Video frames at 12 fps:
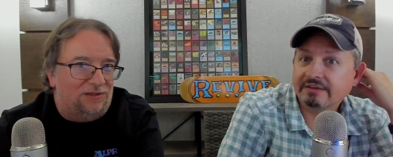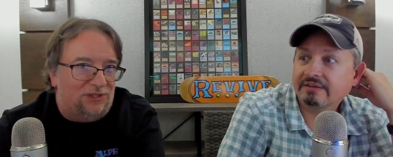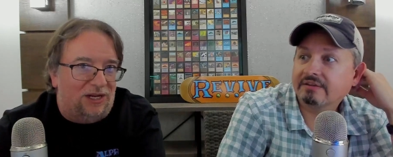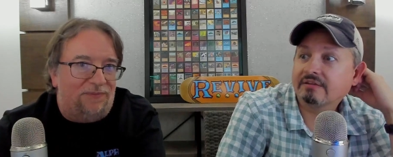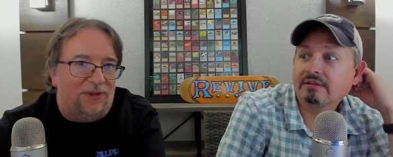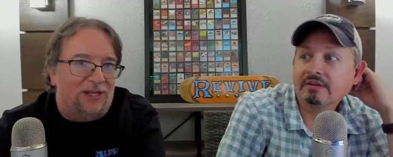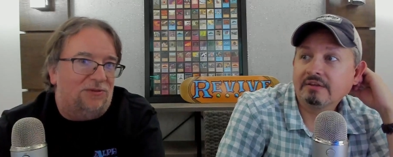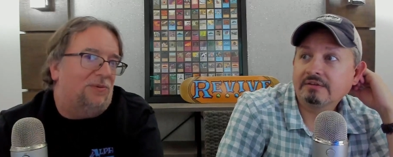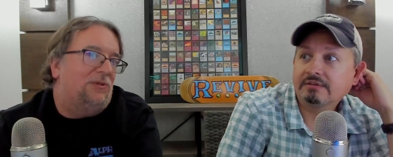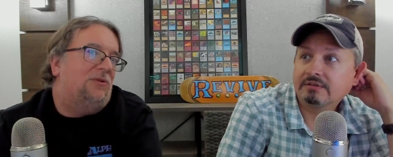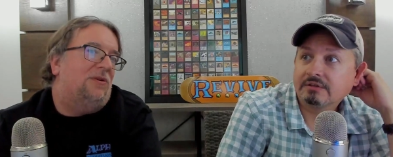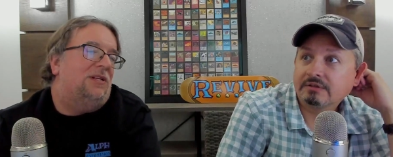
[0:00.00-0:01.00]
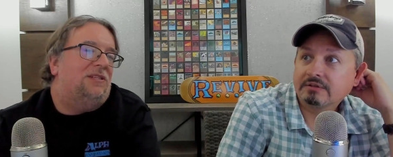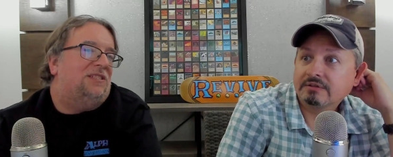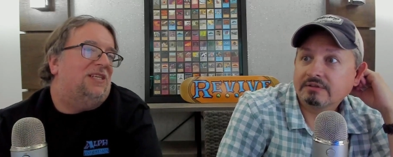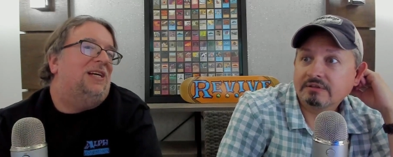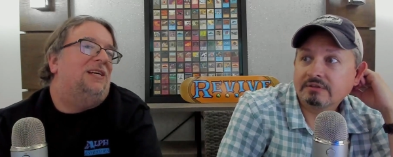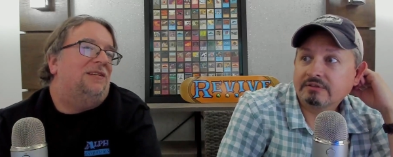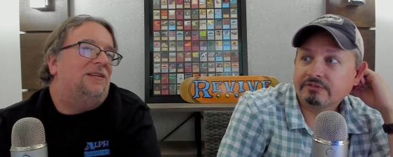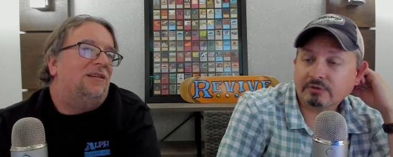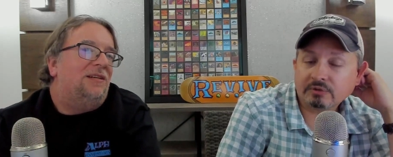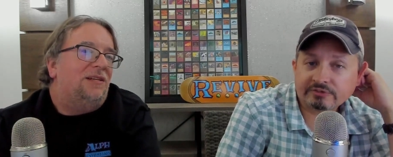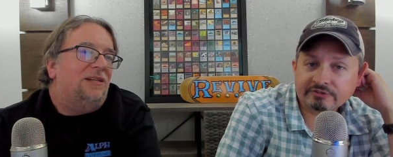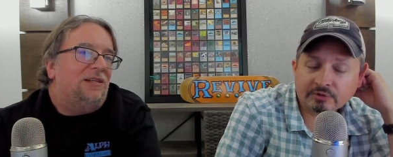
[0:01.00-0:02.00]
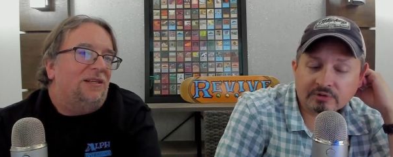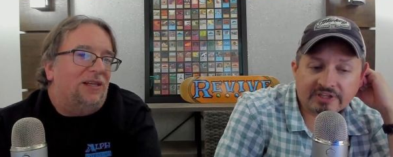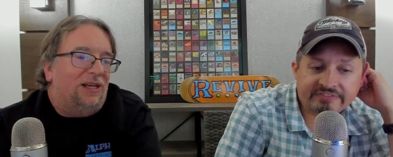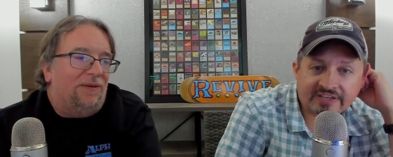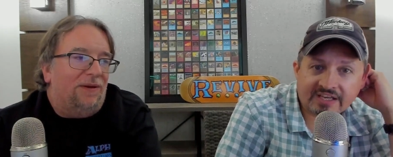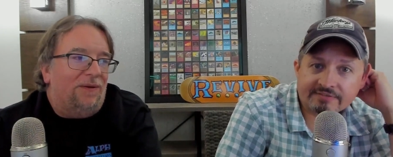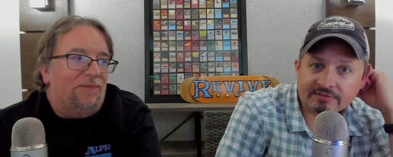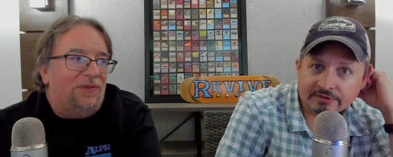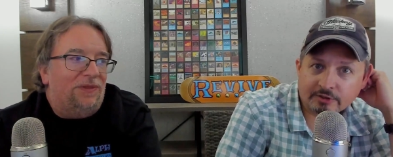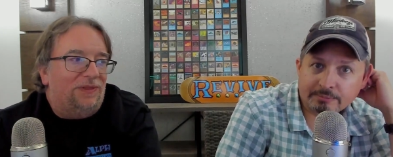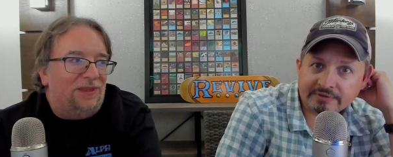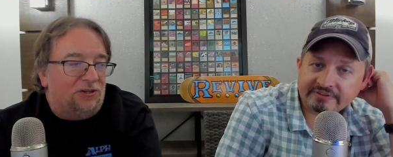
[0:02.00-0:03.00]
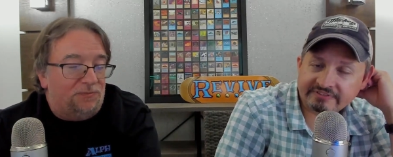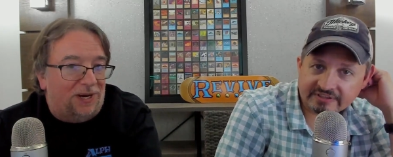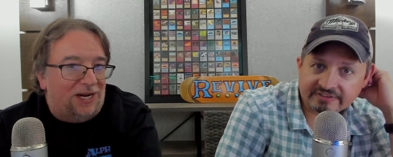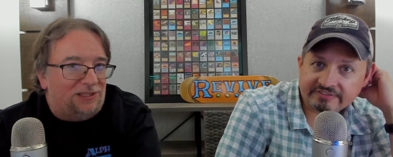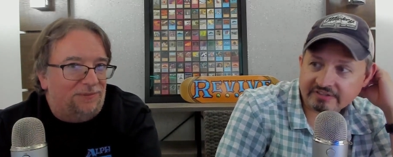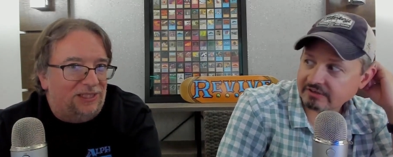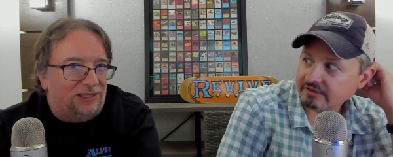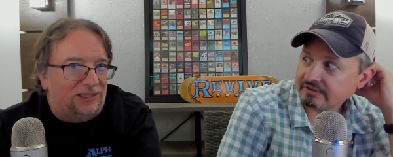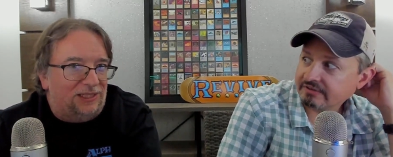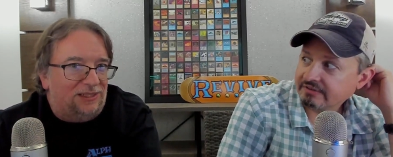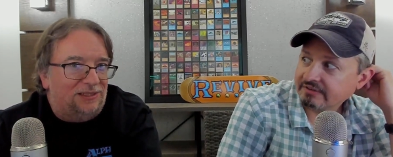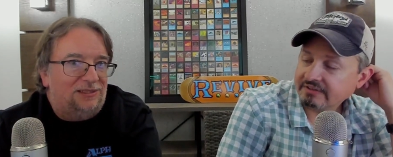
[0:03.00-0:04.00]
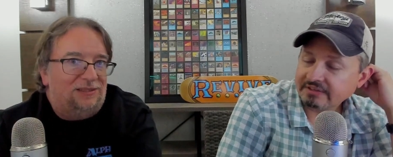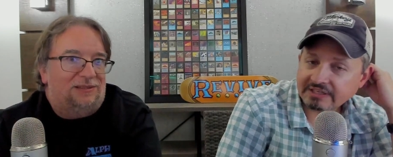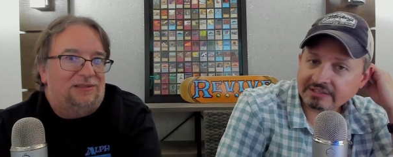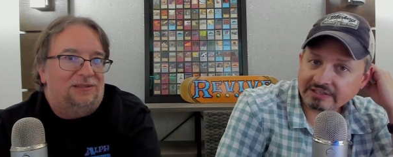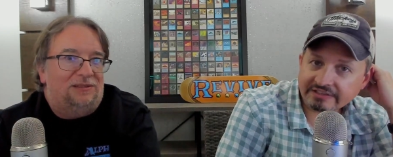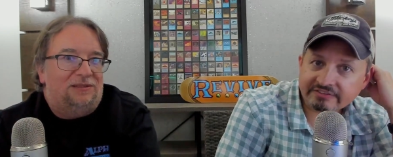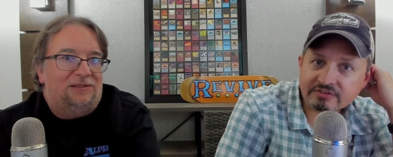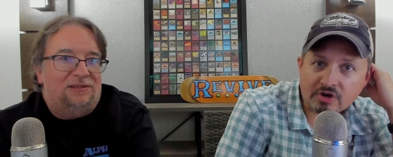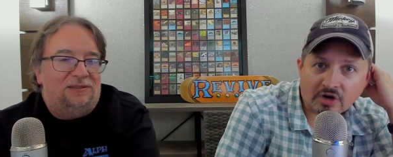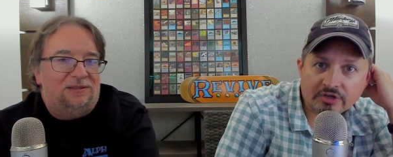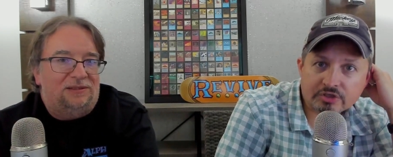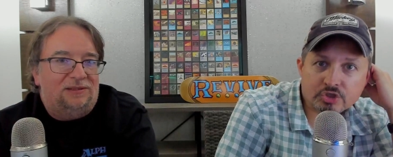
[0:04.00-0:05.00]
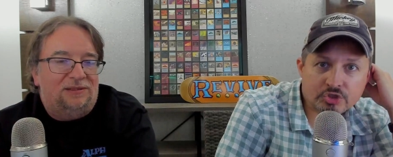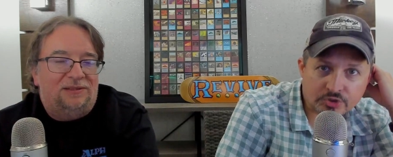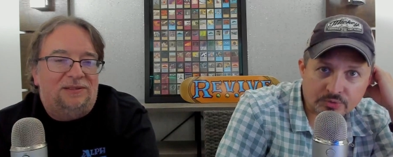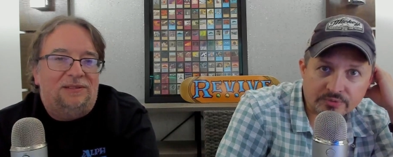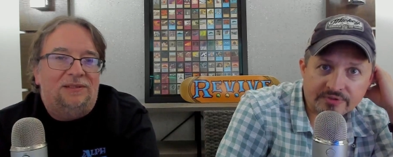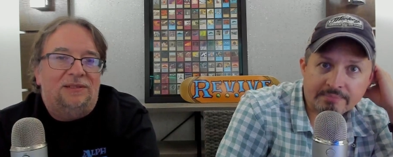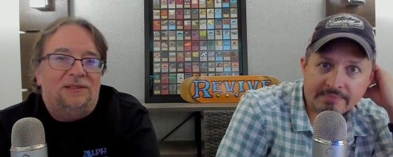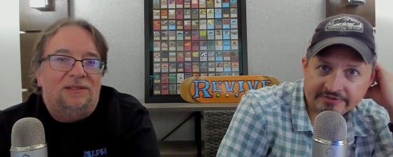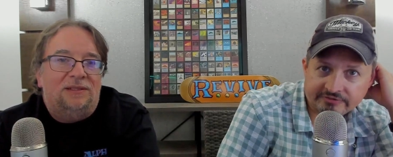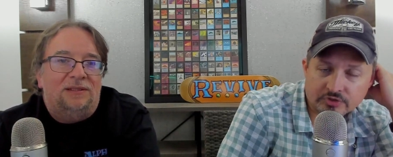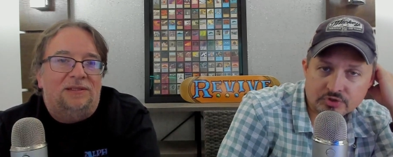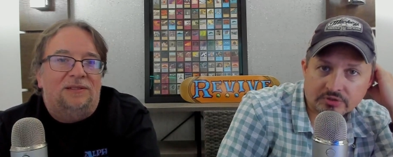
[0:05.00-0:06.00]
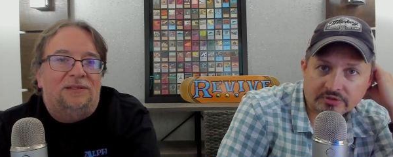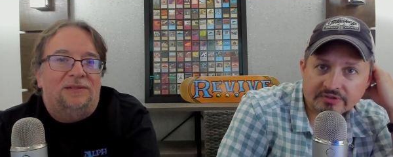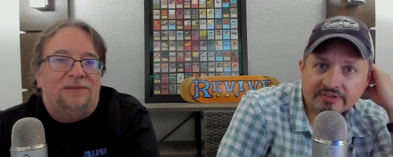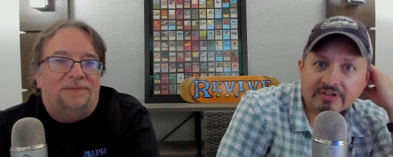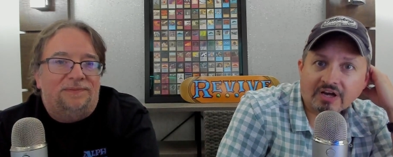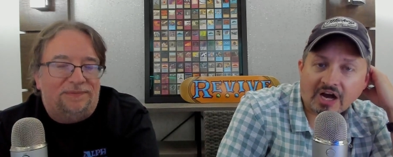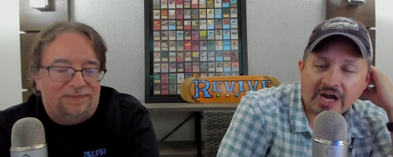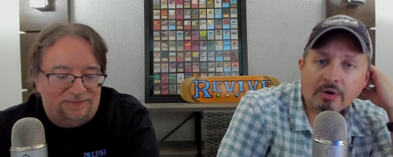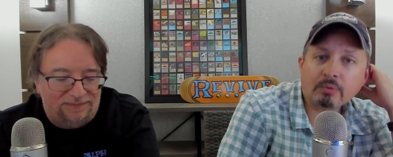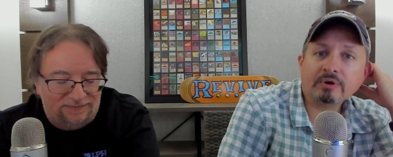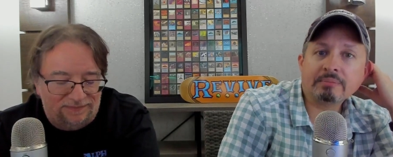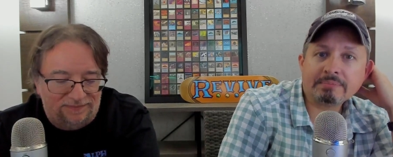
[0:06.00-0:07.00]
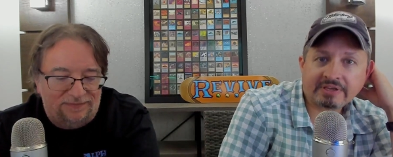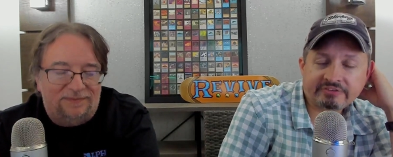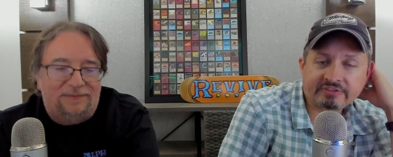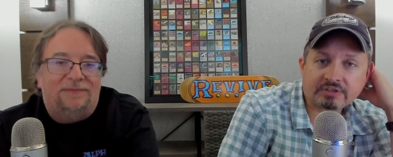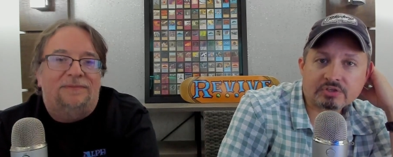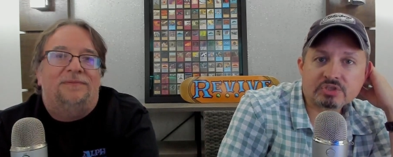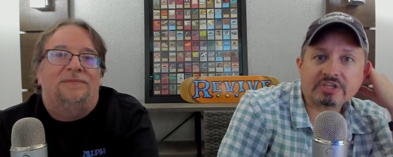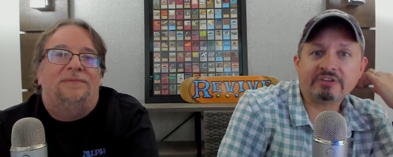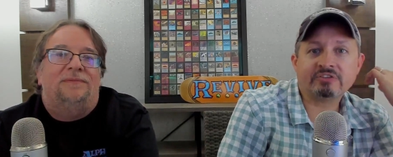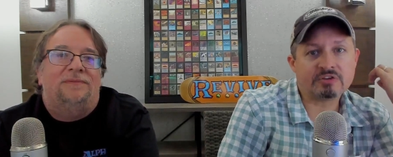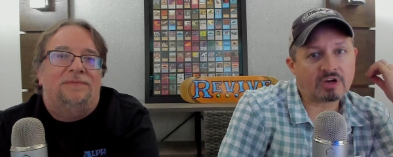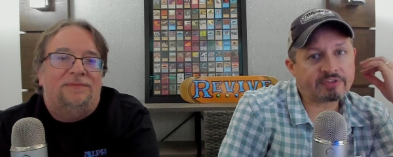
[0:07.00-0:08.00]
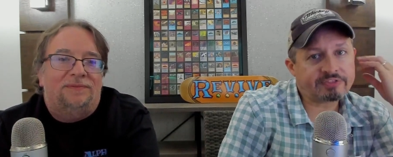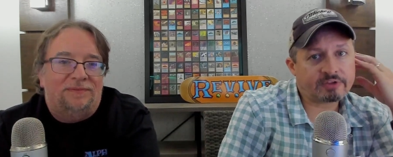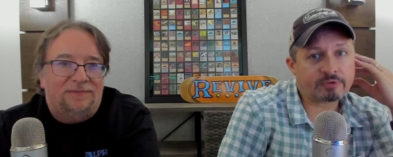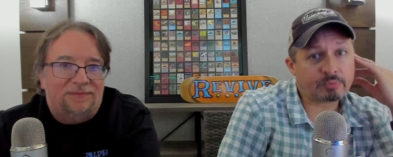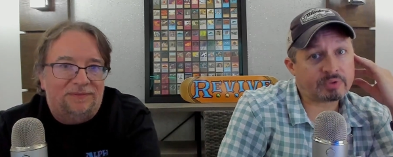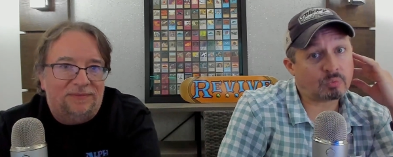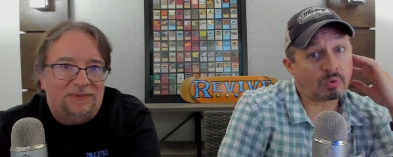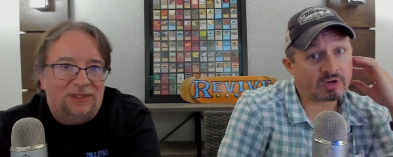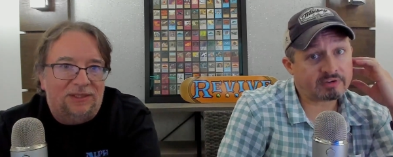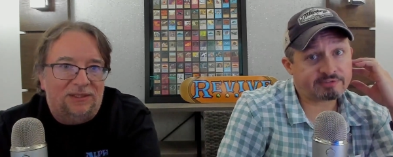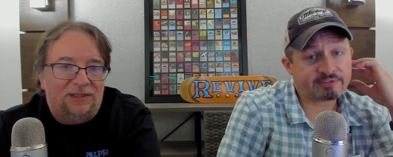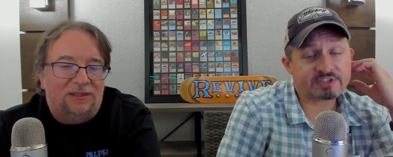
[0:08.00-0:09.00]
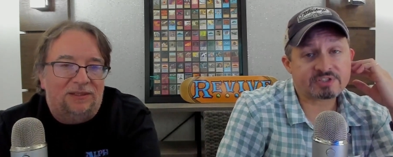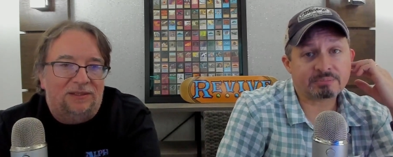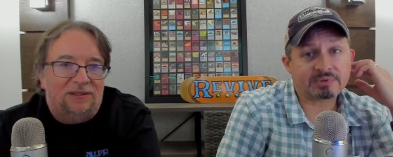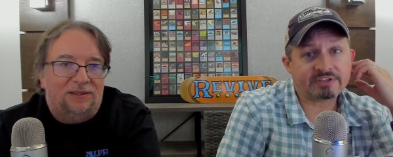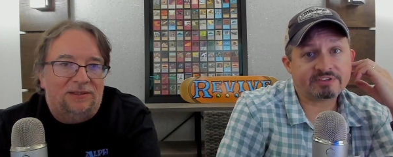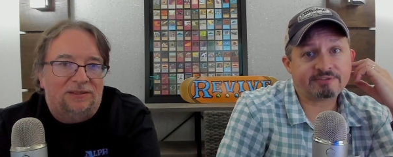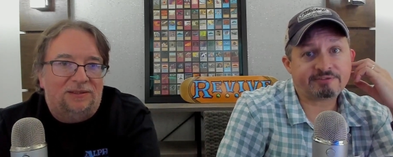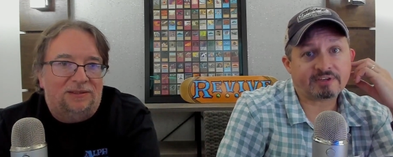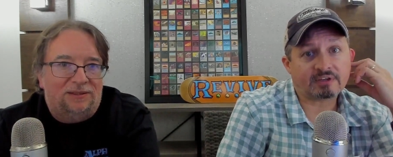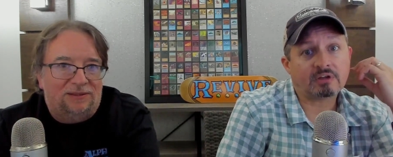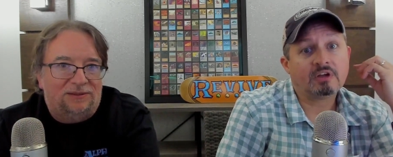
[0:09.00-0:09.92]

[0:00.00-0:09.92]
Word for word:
Speaker 1: of time that's what we're
Speaker 2: trying to say so so let's have a little bit of there's sense here and let's not shoot the messenger our message is not that we want flesh and blood to fail.